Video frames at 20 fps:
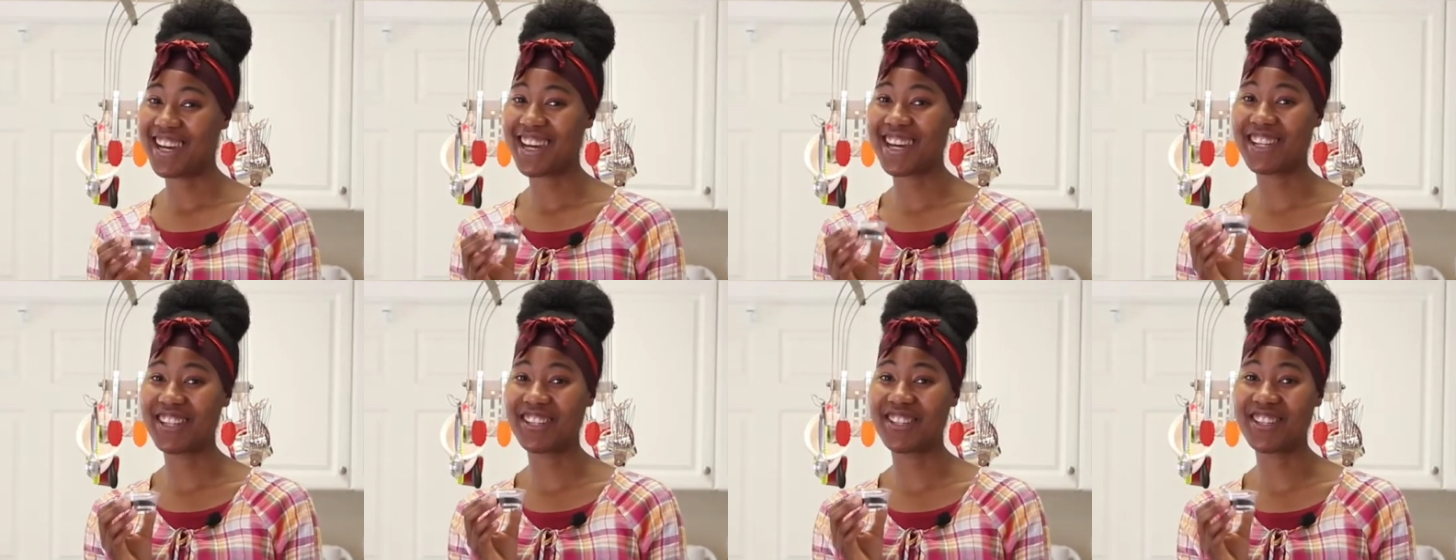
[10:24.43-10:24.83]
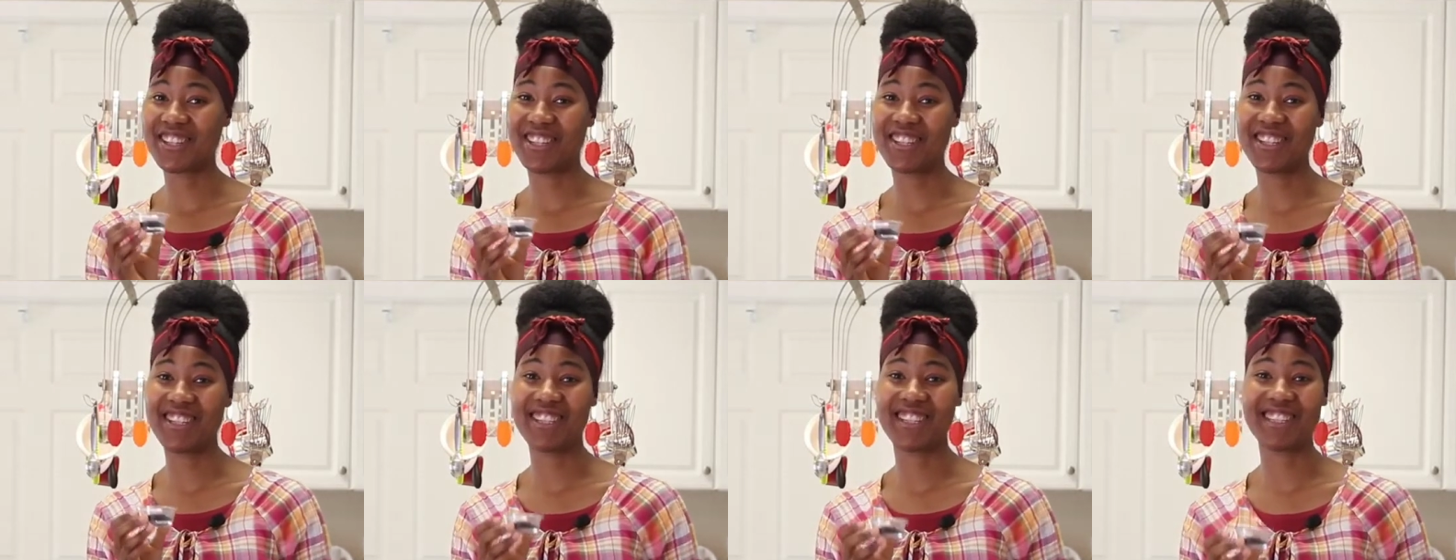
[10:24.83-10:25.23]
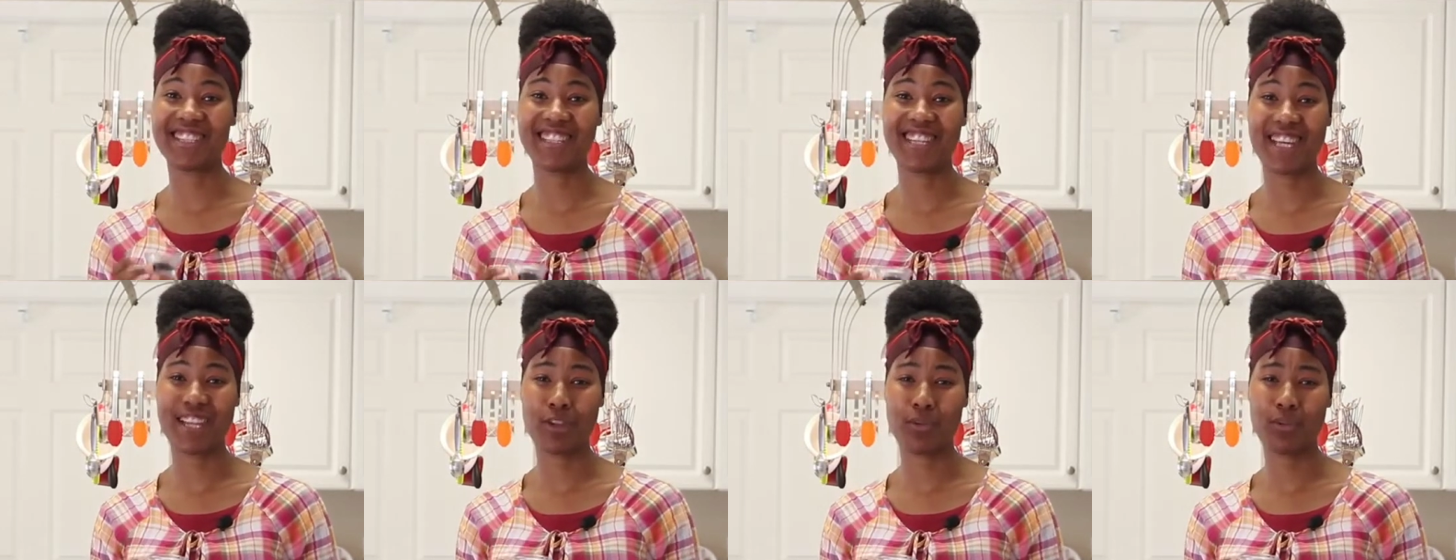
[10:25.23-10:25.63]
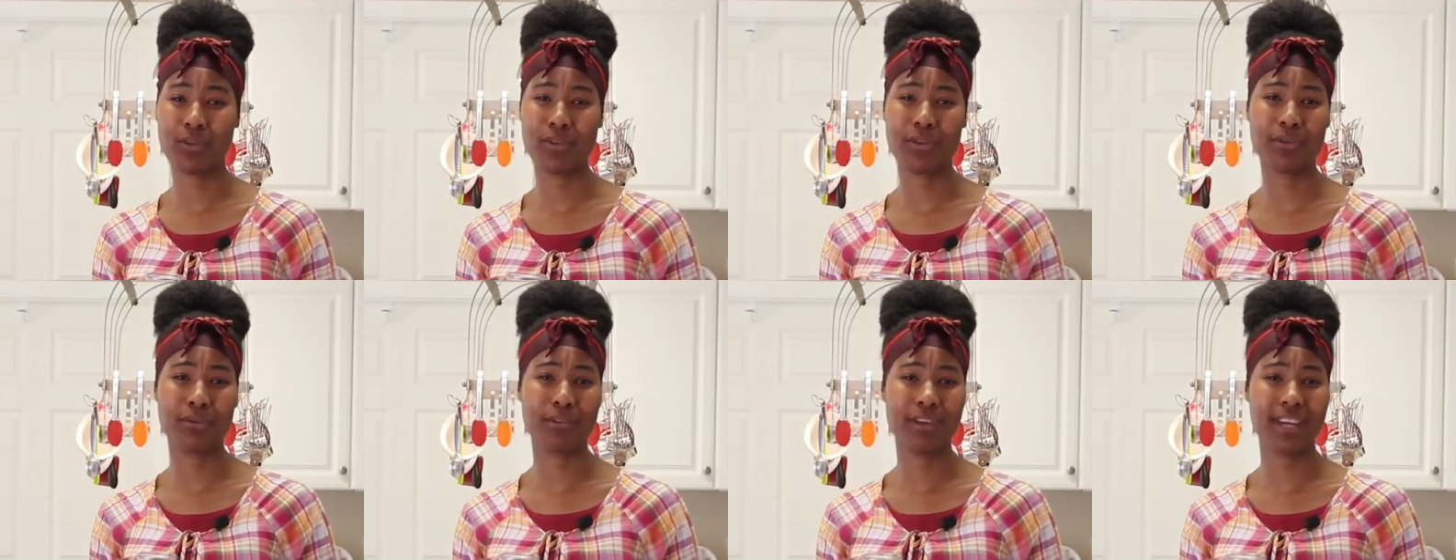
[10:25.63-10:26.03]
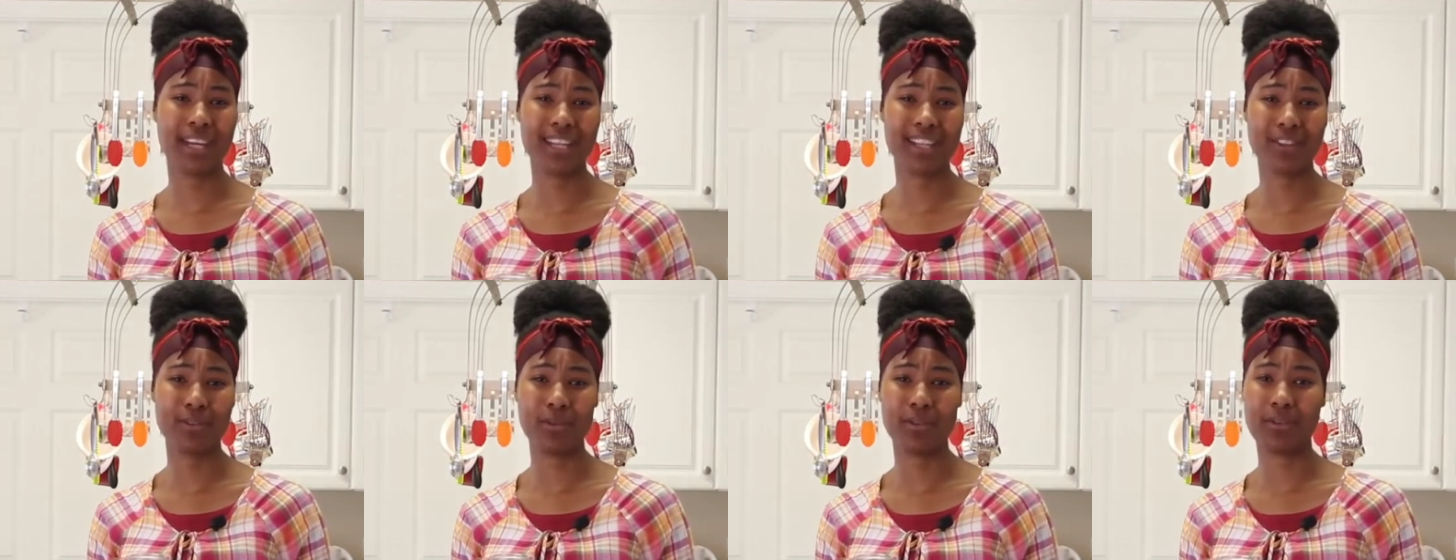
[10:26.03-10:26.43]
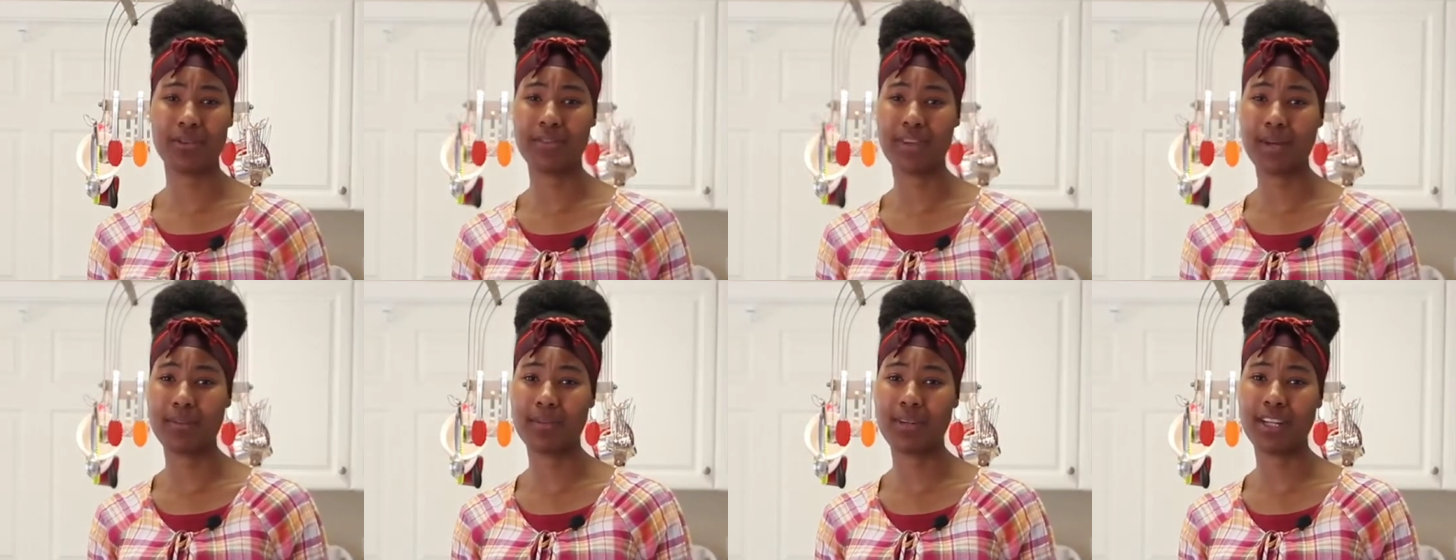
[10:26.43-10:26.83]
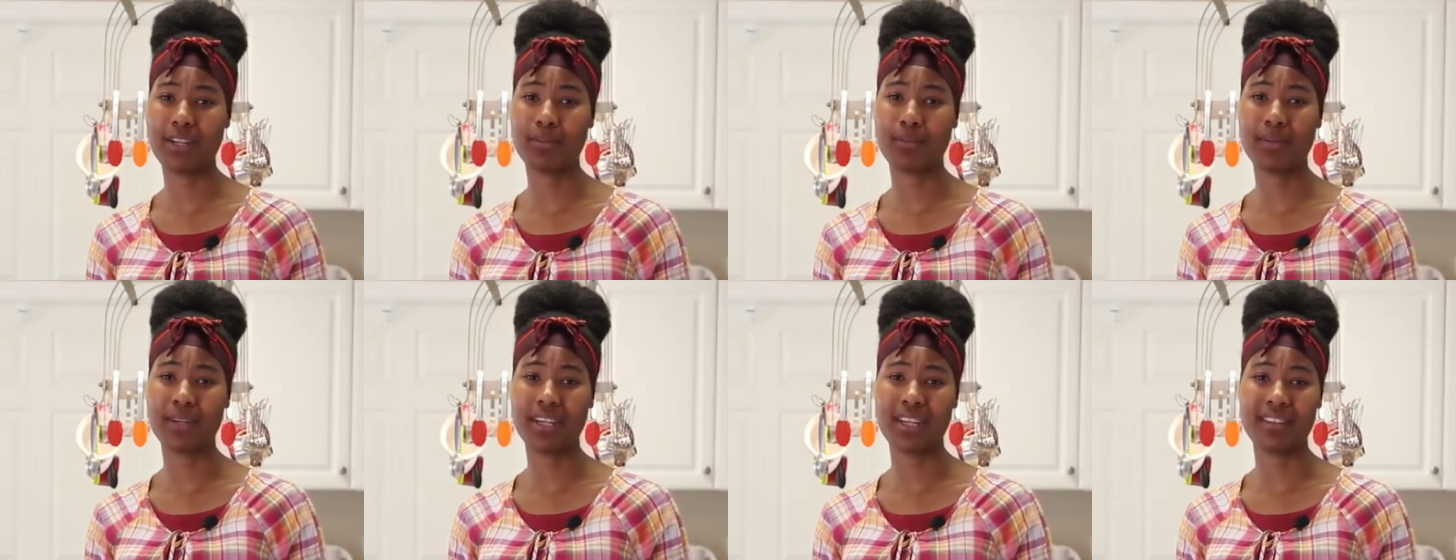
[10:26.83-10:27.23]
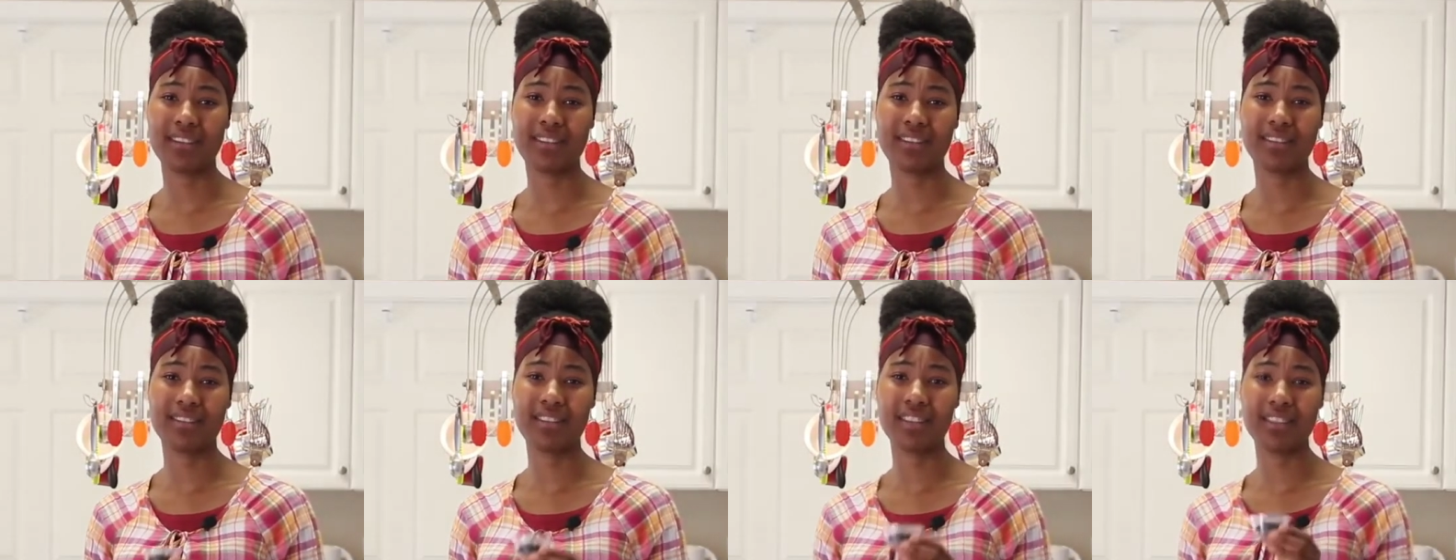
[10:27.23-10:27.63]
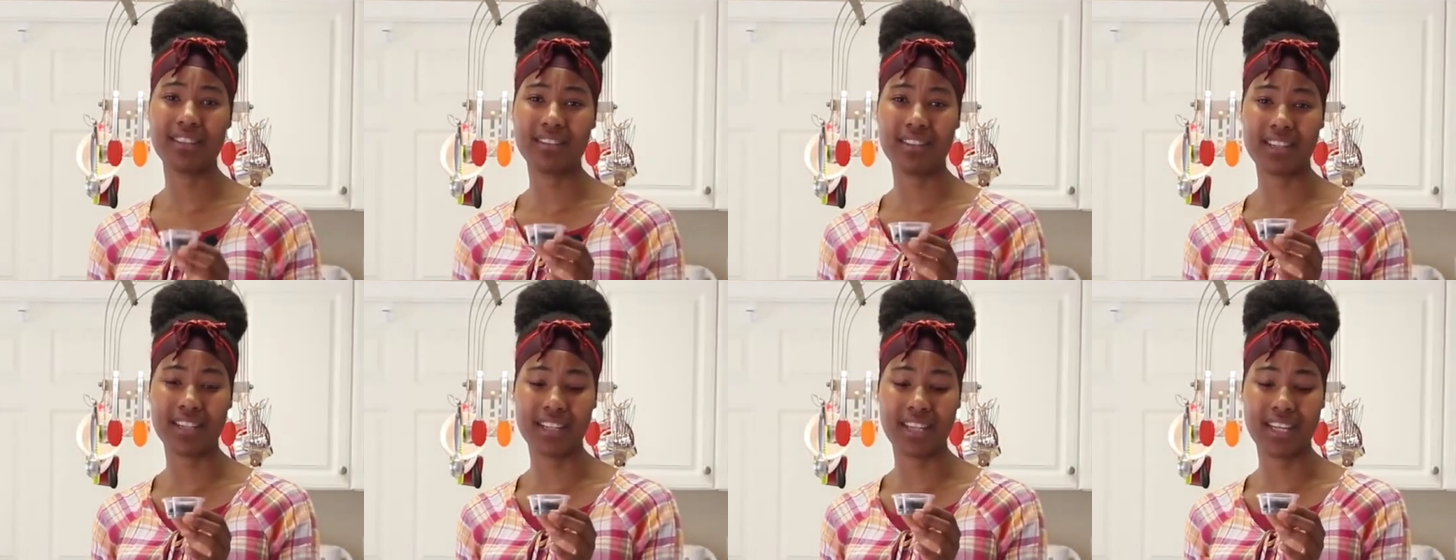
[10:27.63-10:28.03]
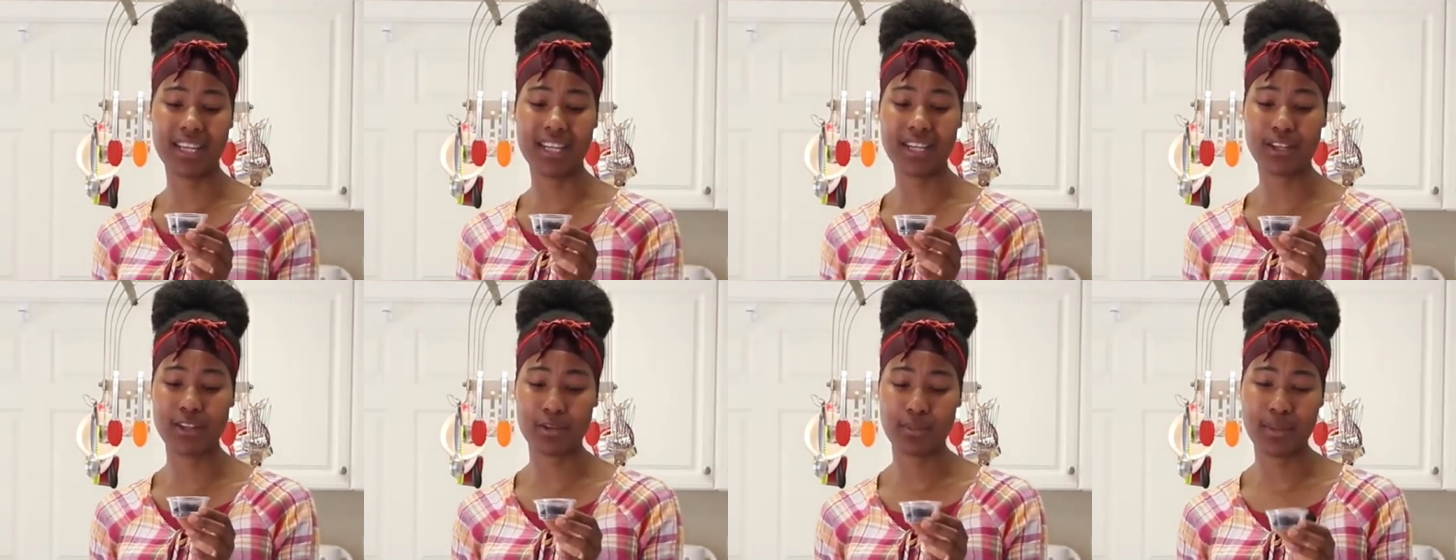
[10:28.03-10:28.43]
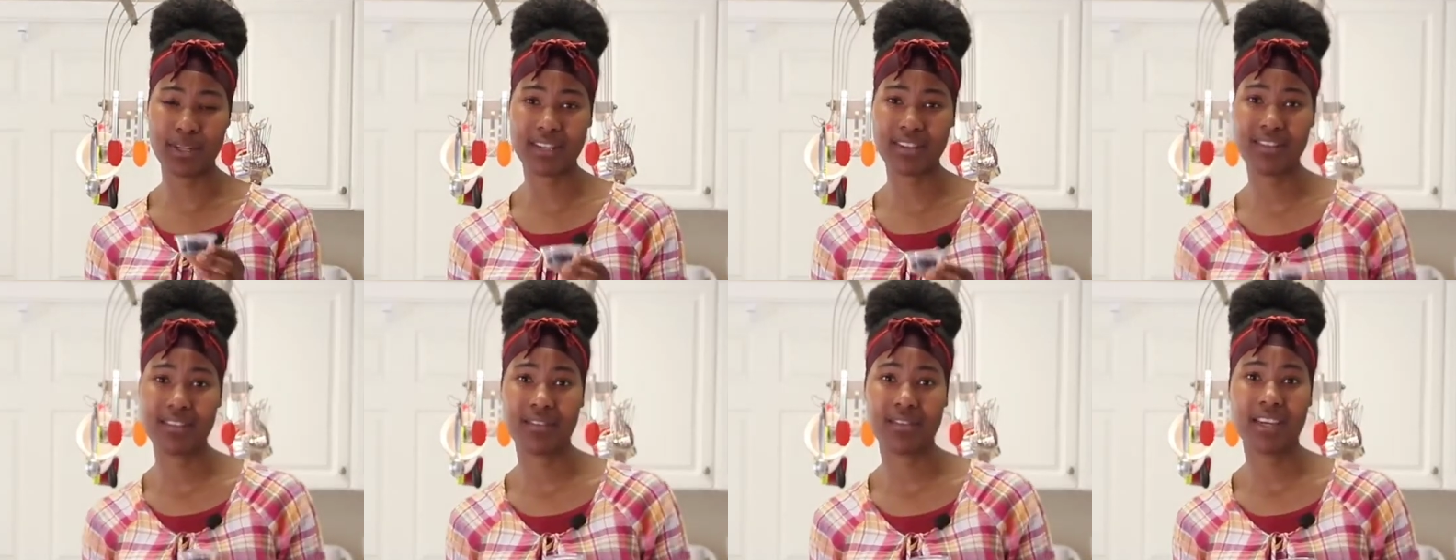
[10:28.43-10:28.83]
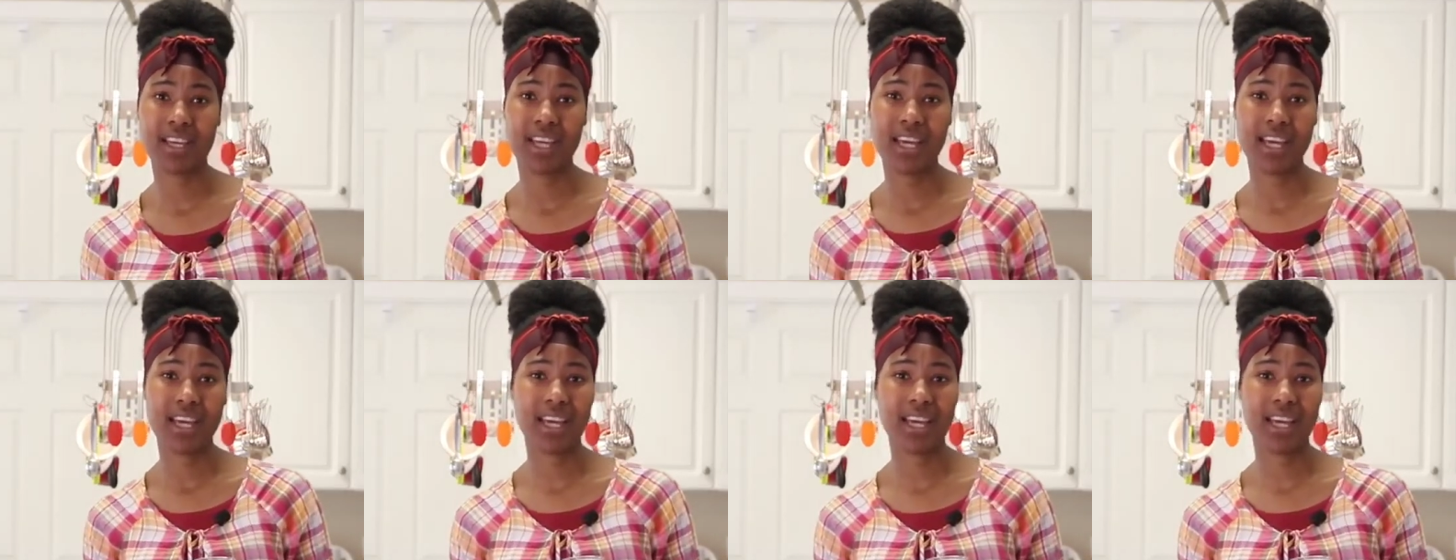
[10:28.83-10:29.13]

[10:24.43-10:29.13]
I know that you're going to share this with your friends, with your families, because it's such an inexpensive